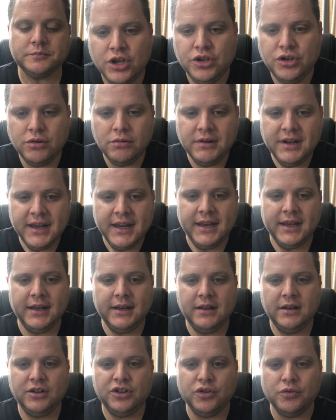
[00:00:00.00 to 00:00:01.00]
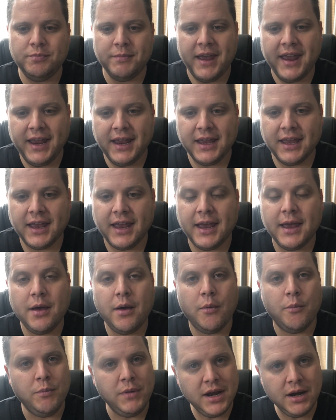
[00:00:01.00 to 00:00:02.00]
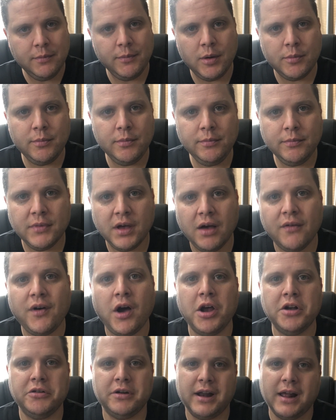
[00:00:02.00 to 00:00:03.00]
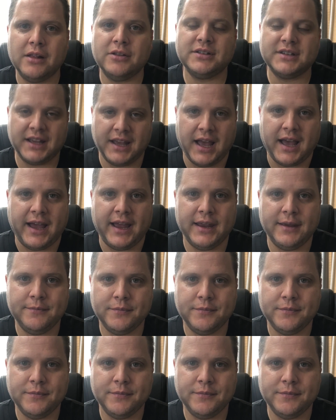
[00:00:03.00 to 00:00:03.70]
You need to make a minimum of hundred dollars a guy,